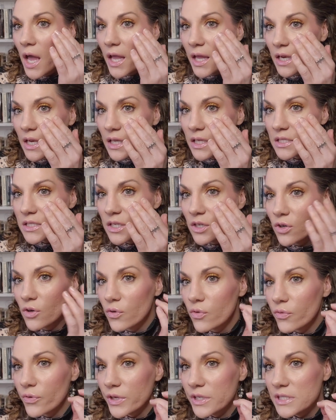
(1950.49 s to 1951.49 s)
It isn't
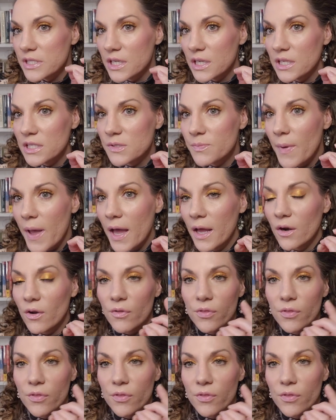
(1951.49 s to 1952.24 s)
creasing as bad,